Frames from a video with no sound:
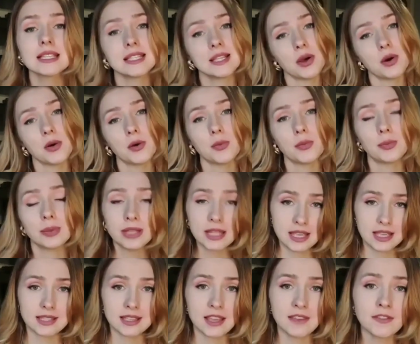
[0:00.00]
So
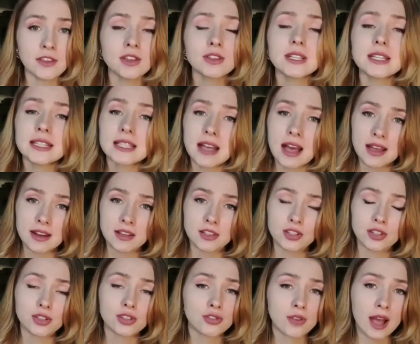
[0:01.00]
please, if you
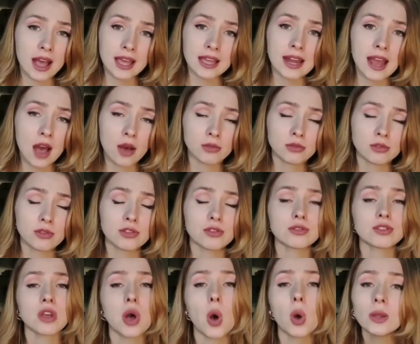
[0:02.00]
decided to try it out,
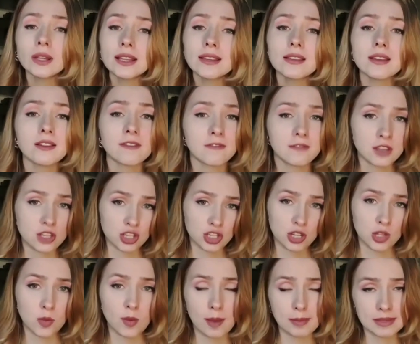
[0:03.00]
use only the
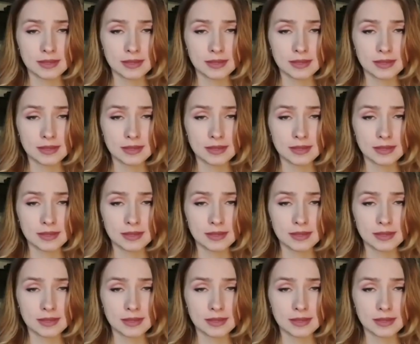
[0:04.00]
official